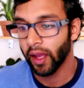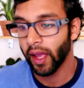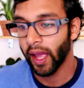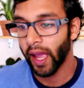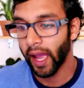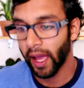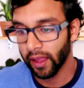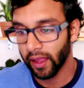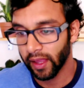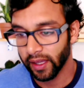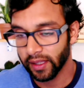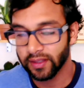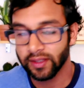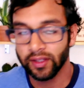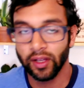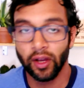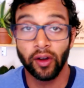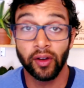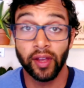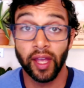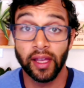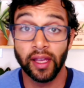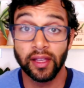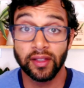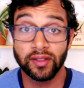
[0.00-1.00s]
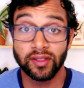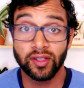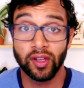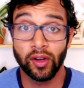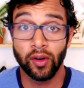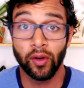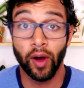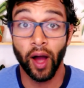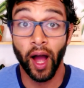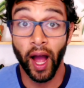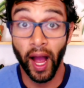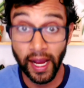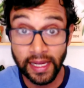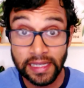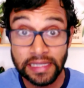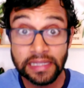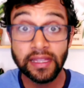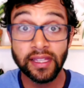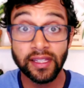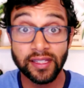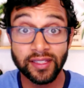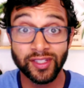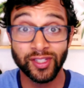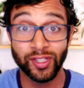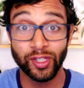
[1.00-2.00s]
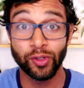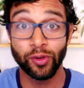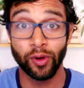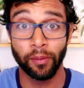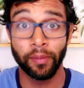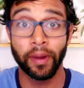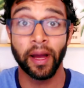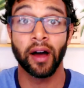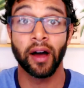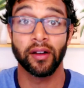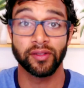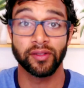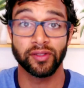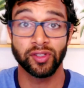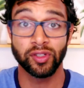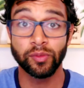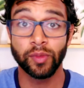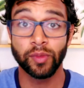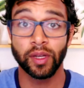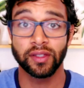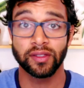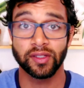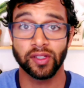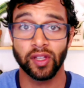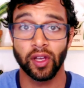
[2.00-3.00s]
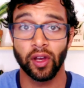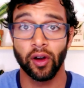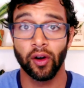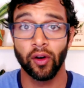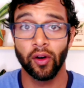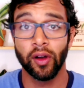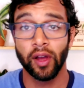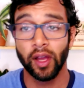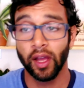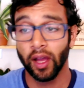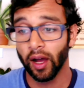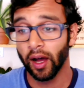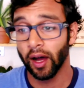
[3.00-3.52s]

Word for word: Alex, okay, so I did this too about 2 months ago.